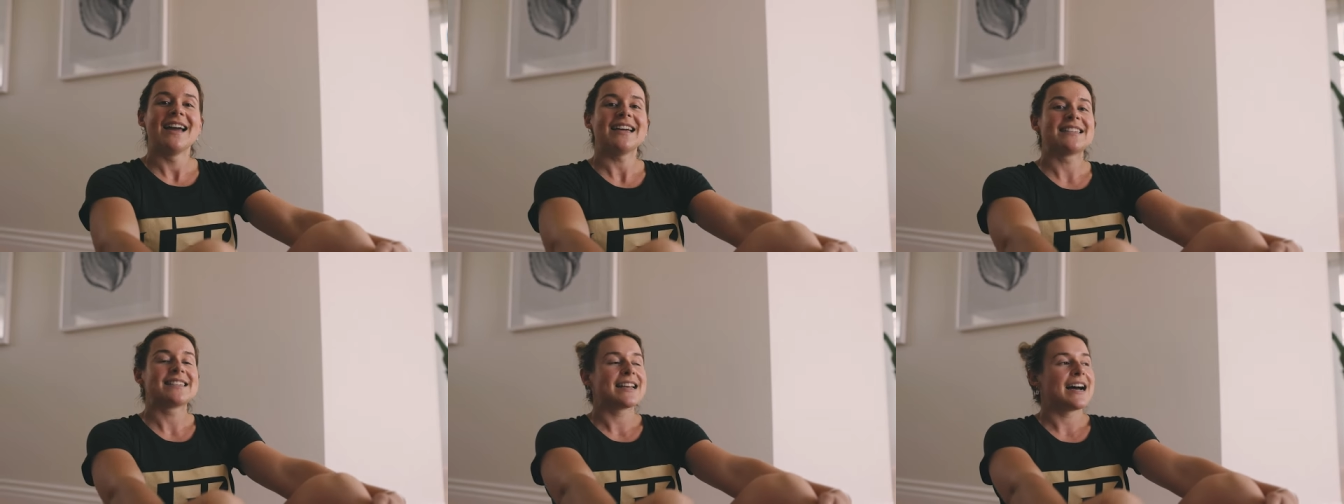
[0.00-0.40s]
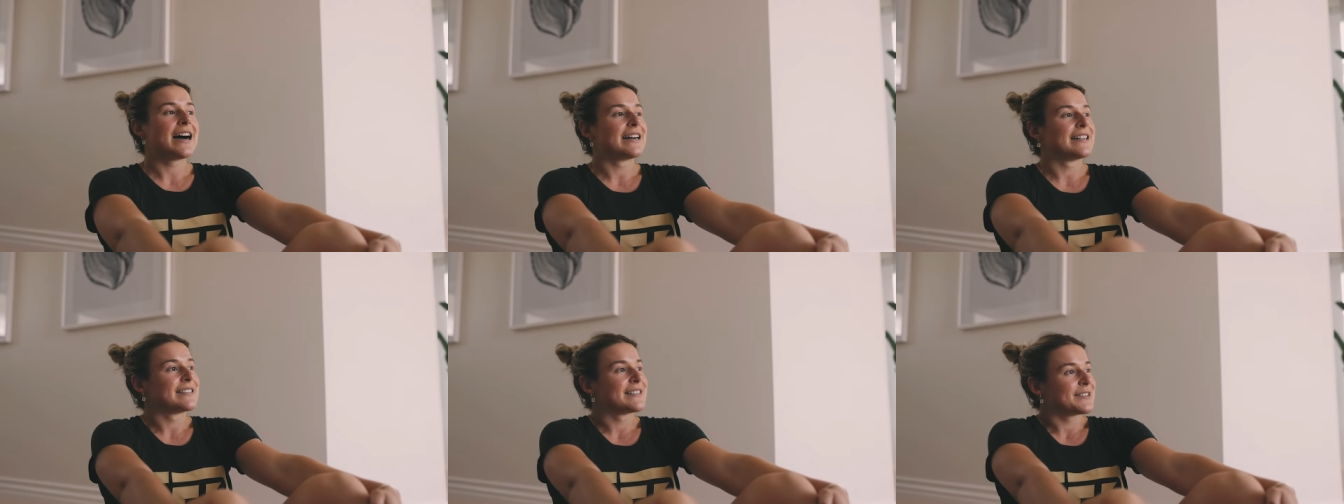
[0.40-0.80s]
It's,
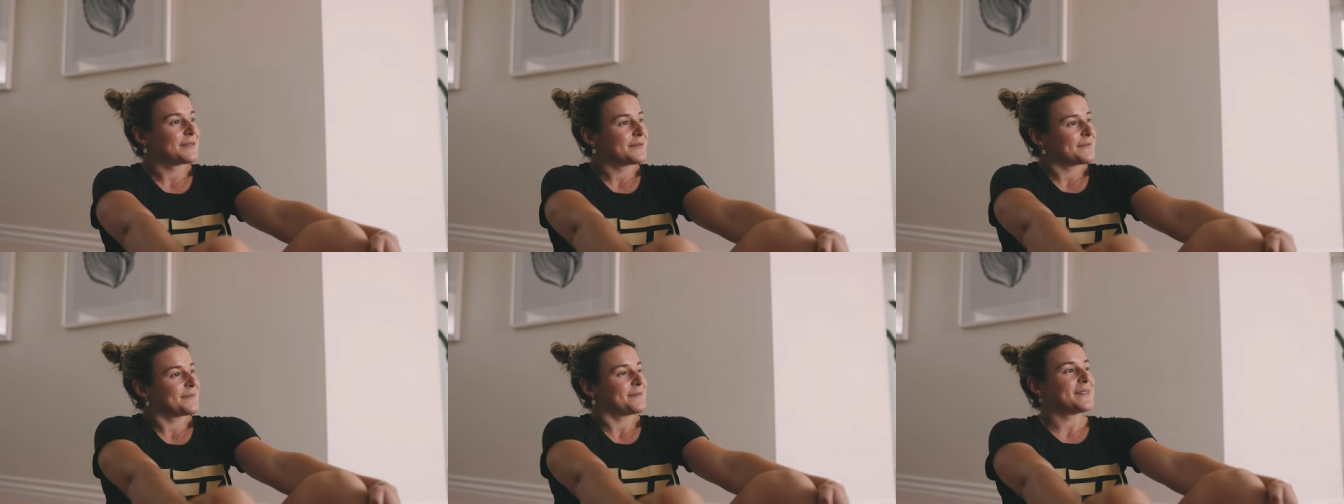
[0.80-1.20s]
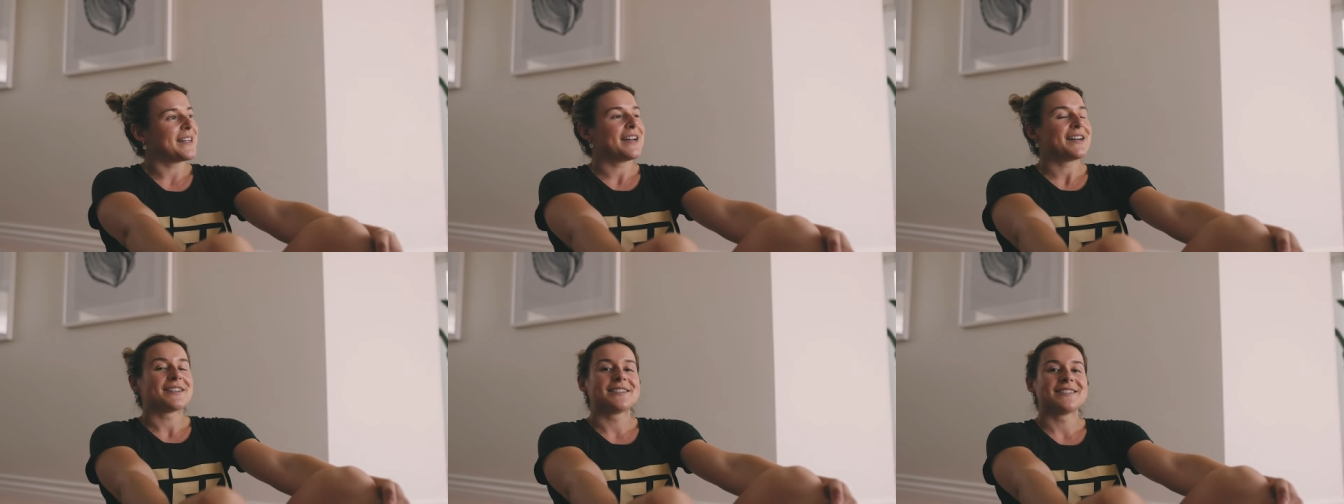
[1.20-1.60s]
uh,
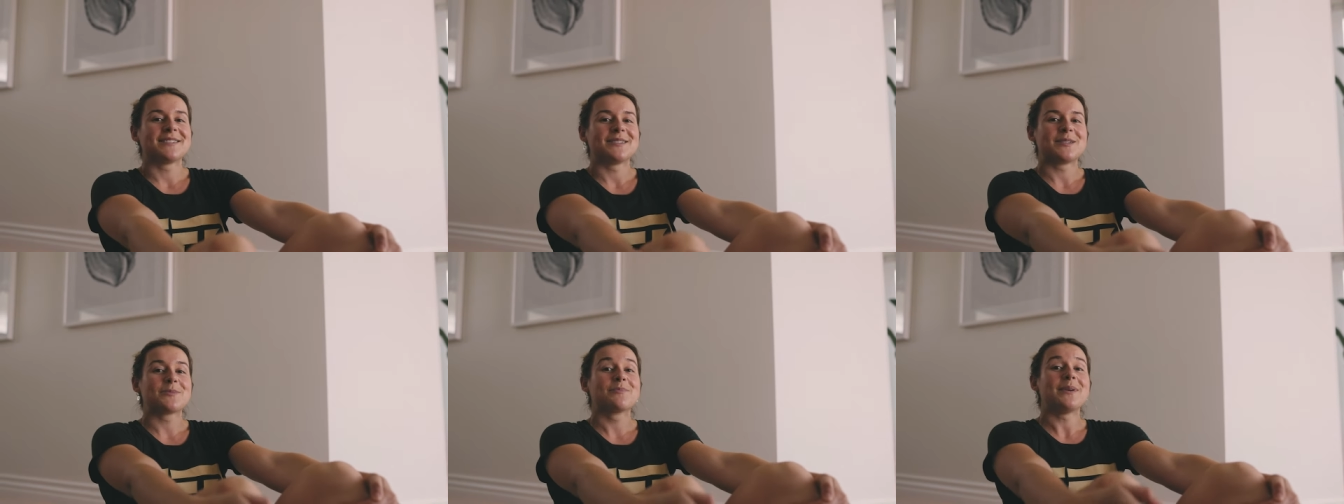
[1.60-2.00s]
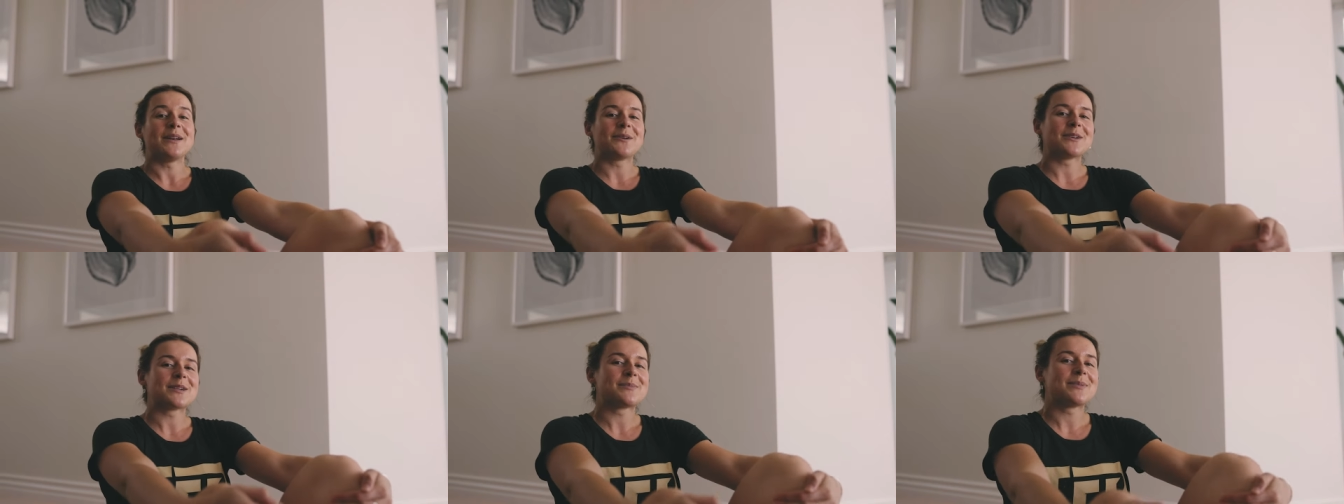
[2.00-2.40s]
yeah, it's
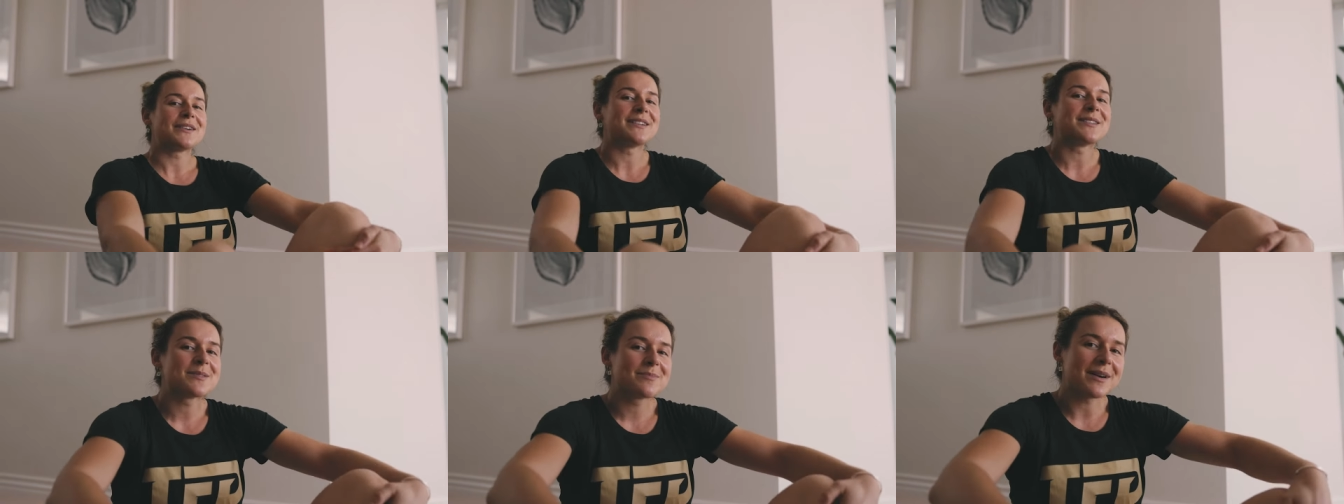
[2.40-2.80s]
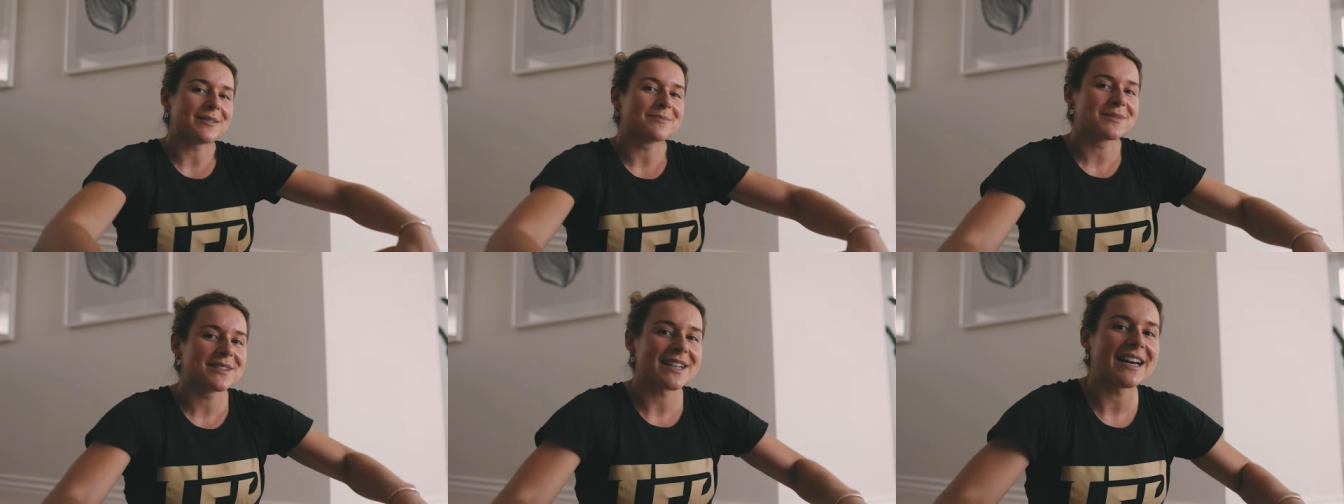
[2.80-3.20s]
been a good experience,
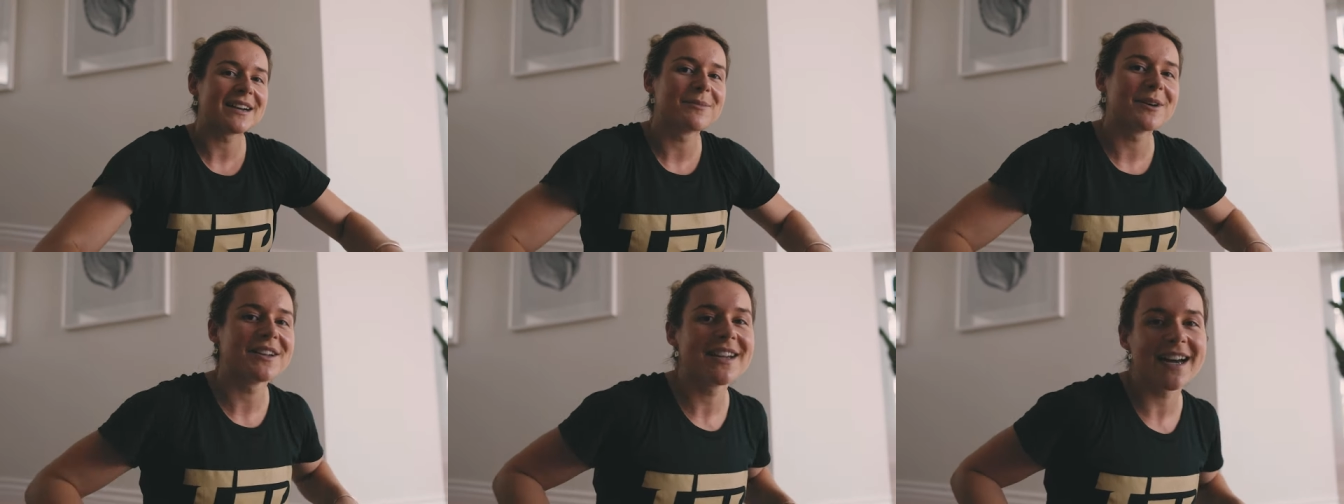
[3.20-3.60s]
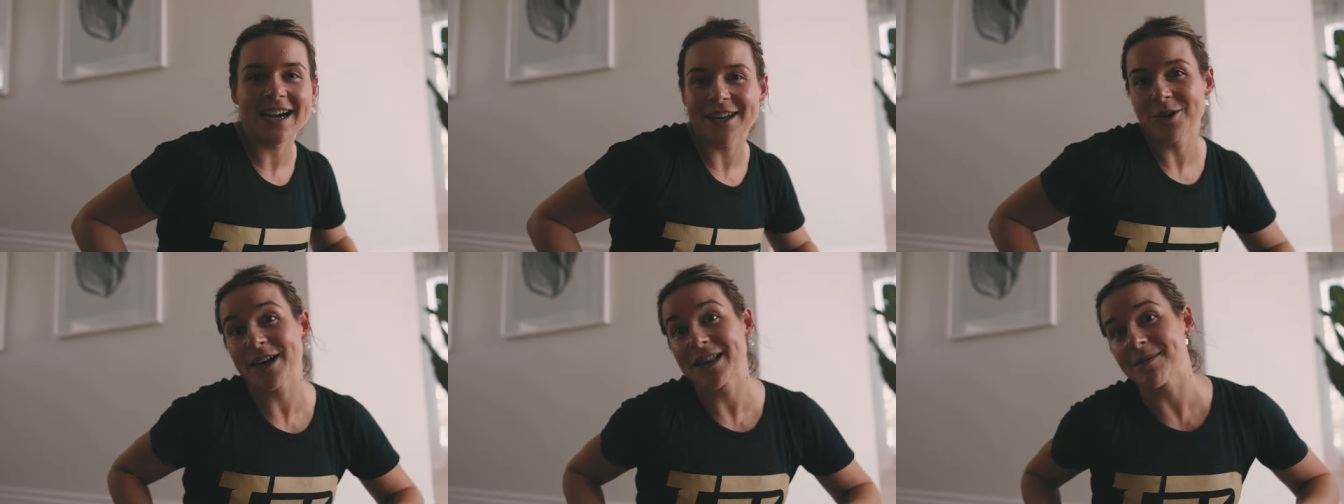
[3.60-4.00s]
but glad I'm on,
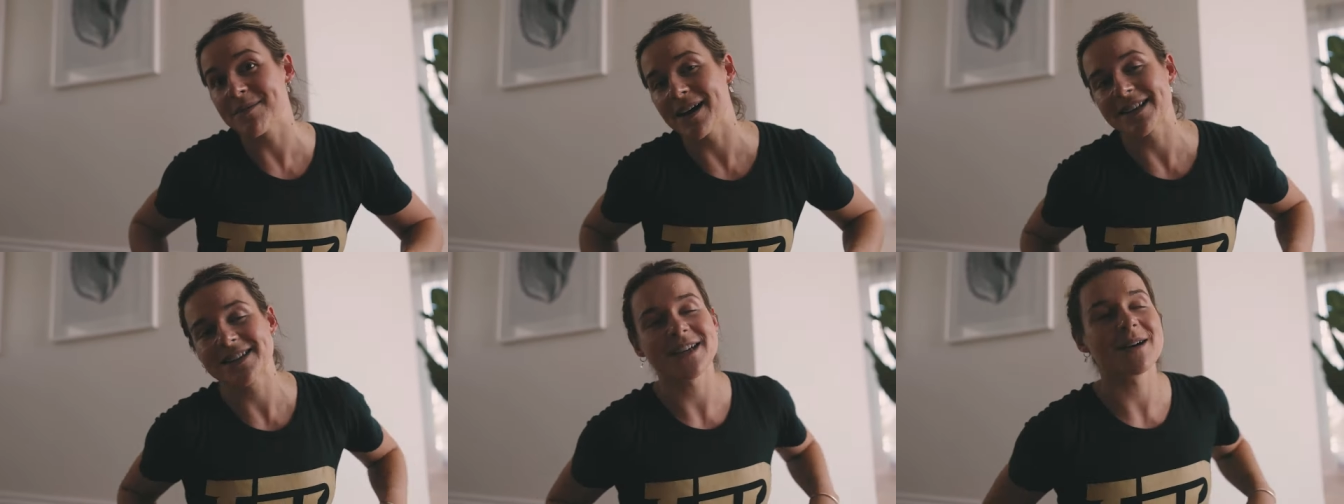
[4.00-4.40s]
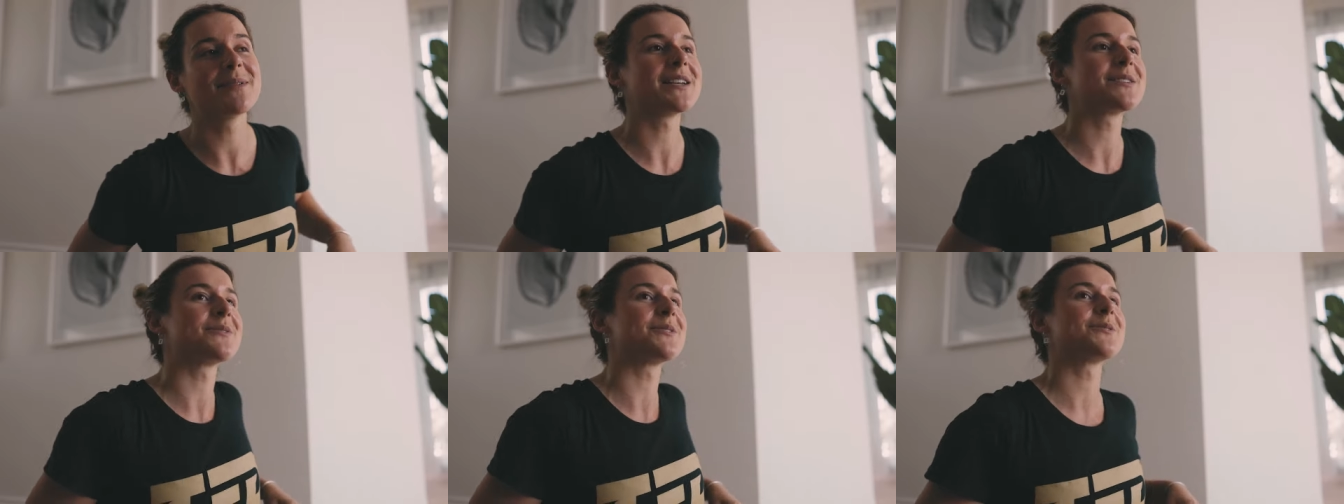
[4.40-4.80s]
uh, not in the
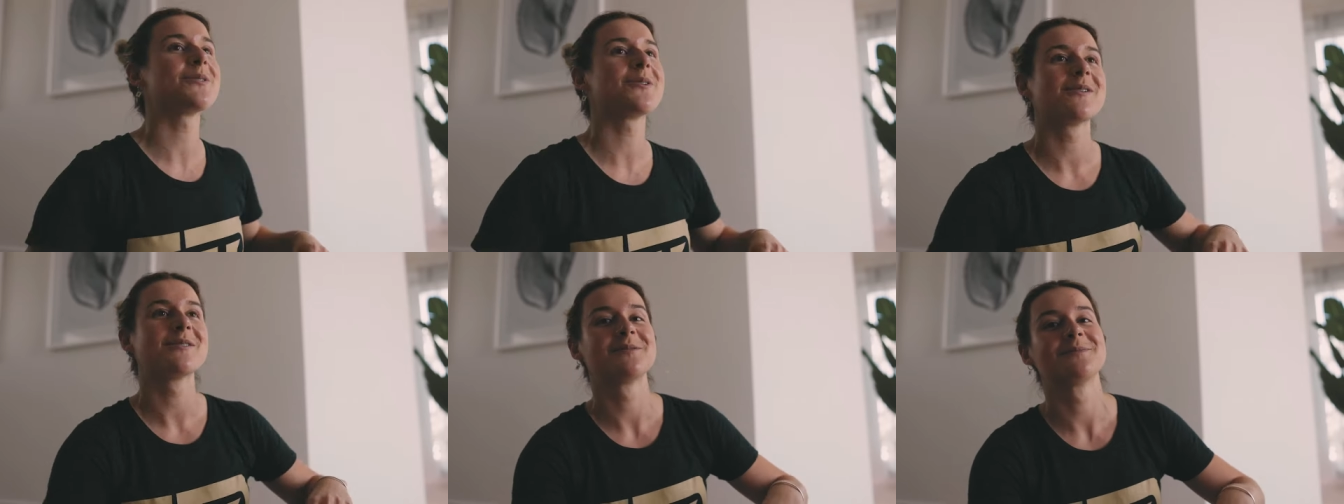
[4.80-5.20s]
bathtub, that's for sure.